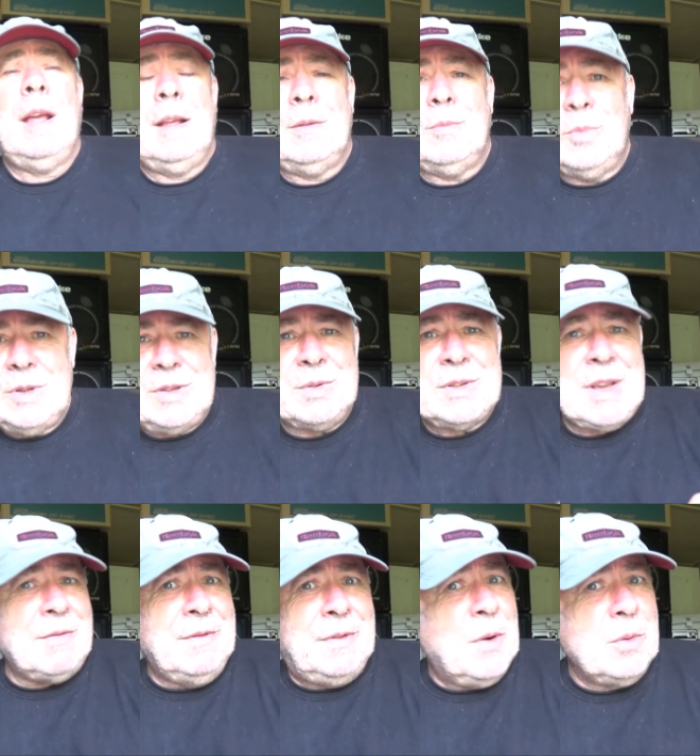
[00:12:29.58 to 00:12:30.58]
which was
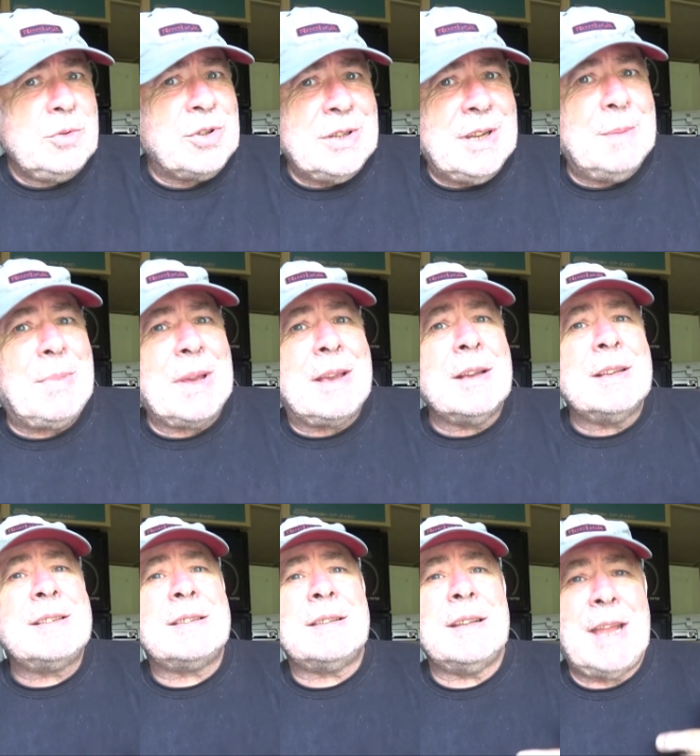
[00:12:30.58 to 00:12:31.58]
unfortunate,
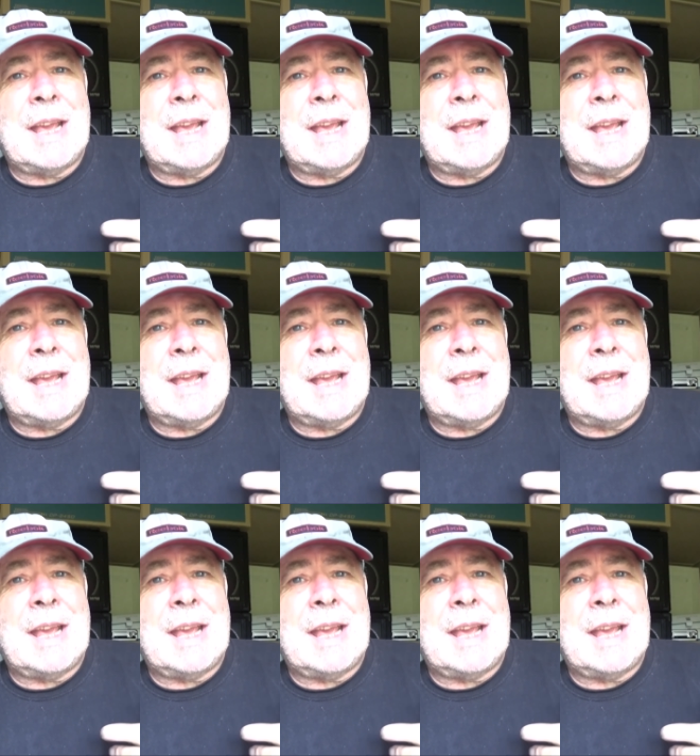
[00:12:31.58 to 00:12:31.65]
because the